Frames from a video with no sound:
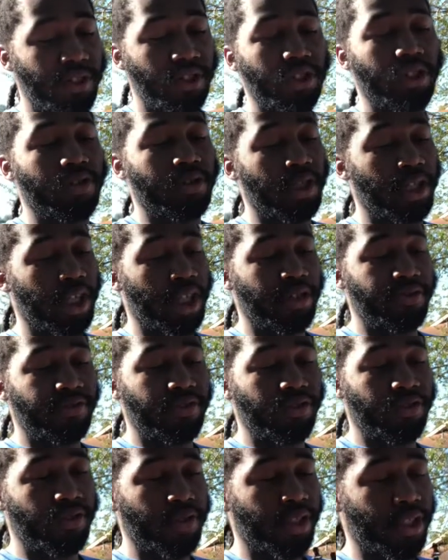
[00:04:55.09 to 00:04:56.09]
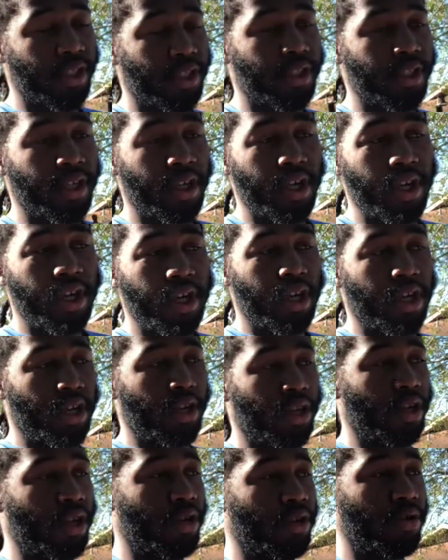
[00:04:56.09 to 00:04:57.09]
show love to us.
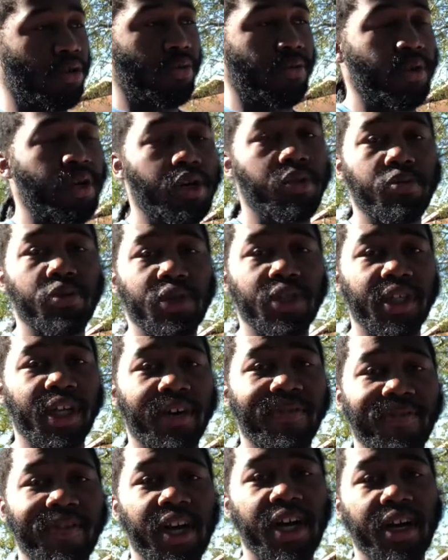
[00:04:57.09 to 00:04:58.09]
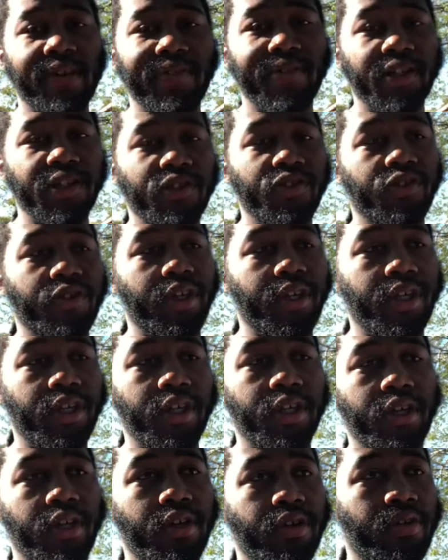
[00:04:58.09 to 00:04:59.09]
We almost at 500,
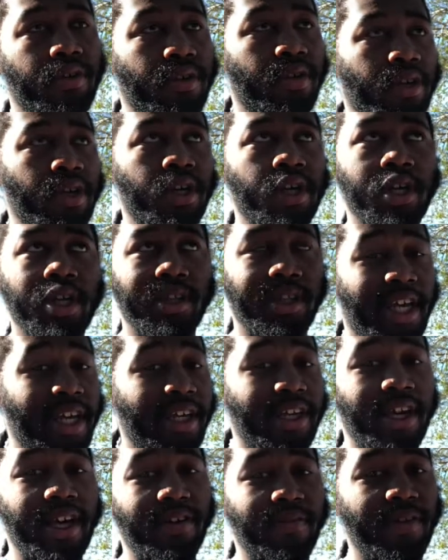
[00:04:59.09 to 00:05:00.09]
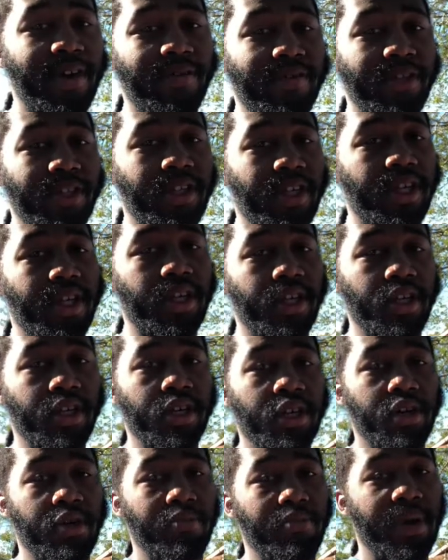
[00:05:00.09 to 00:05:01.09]
Thank y'all for everything.
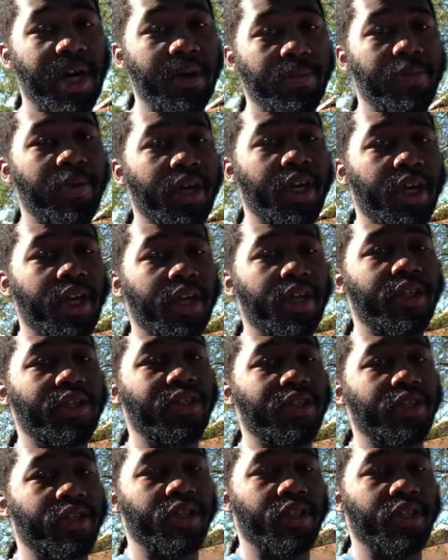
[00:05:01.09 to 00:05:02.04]
my page,